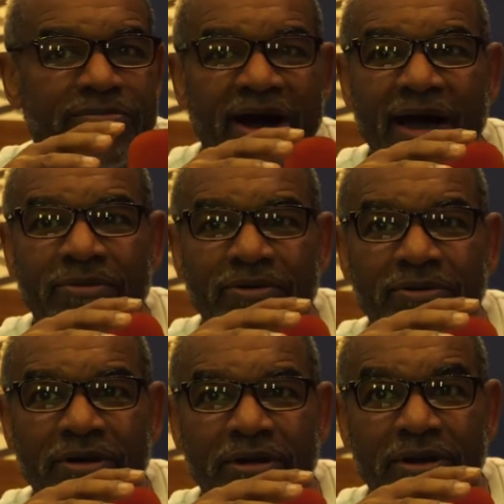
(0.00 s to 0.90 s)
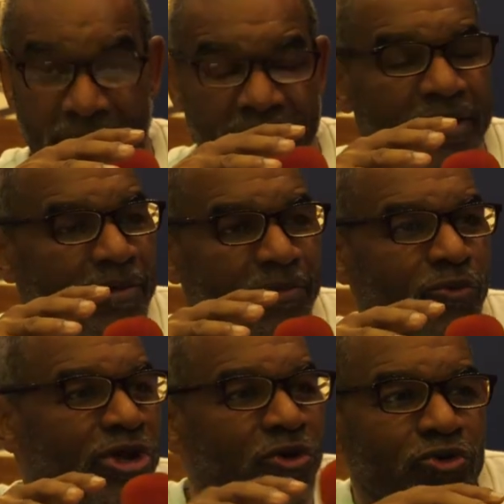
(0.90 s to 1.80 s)
Bible,
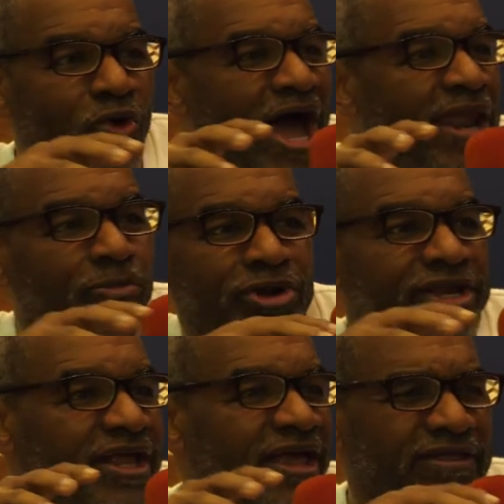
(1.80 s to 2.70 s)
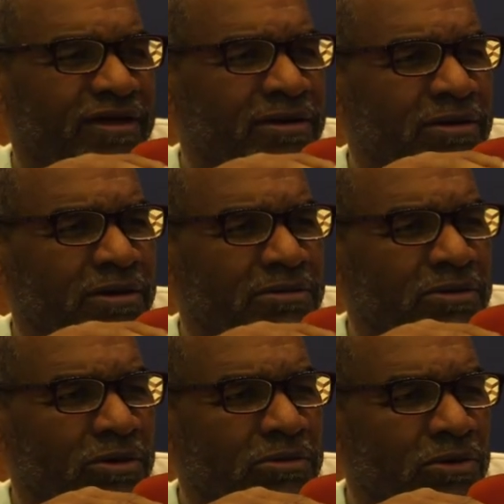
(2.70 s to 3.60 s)
but we don't know how to put it together.
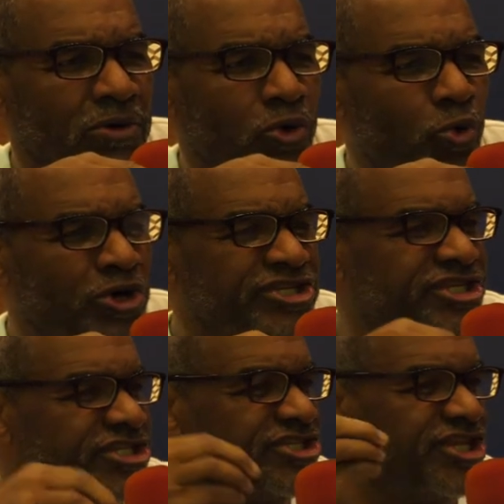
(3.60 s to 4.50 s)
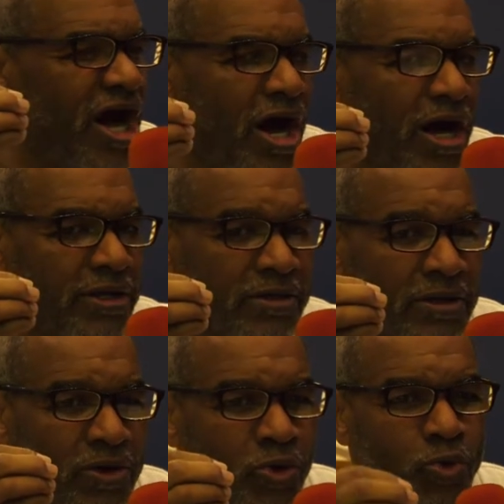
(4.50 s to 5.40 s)
Who is this dawn?
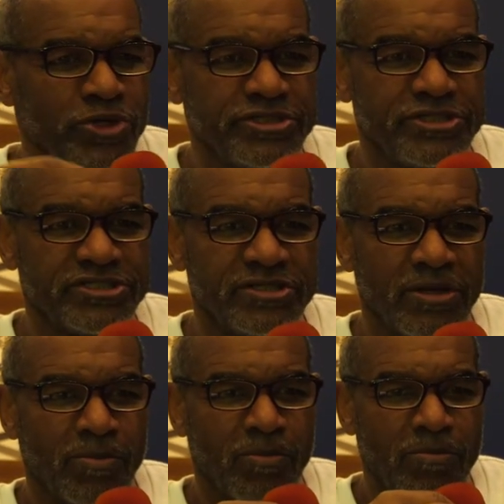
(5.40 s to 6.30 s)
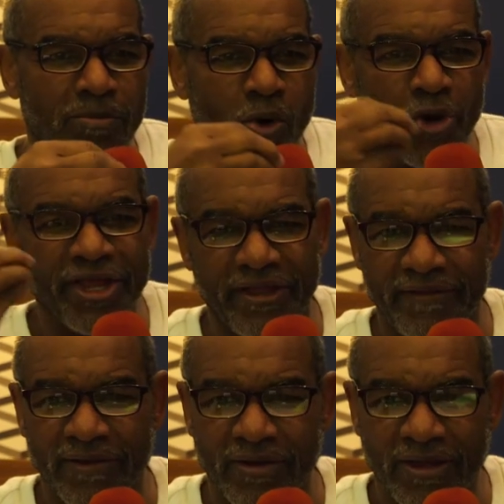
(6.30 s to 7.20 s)
Who is this morning?